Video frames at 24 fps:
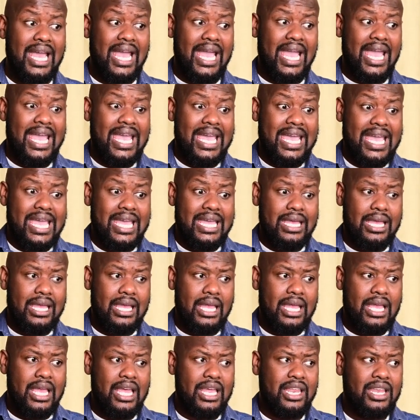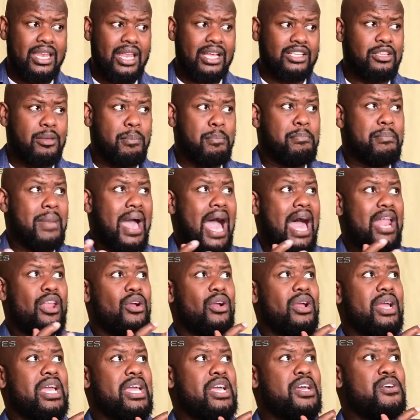It, it, it, it doesn't
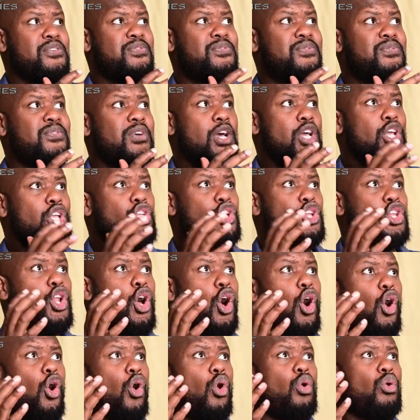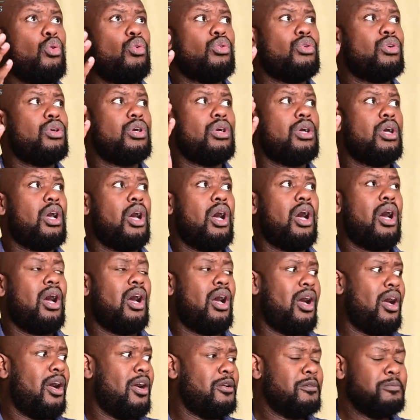matter if you know,
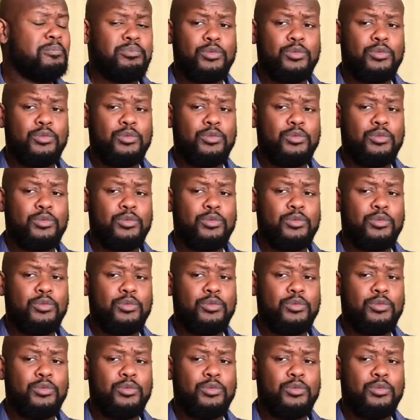uh,